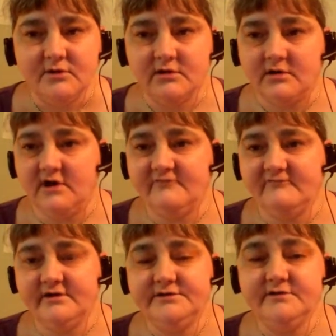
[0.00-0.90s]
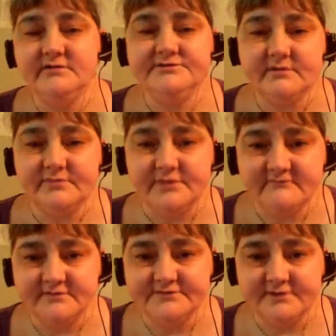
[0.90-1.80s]
Or offer to do something
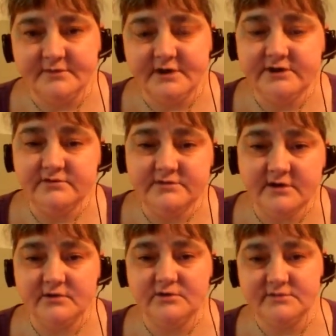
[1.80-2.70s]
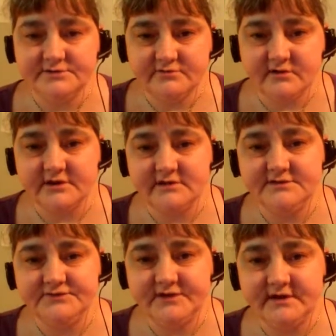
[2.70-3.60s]
for somebody you know who is
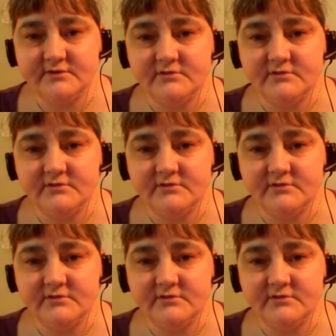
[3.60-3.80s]
chronically sick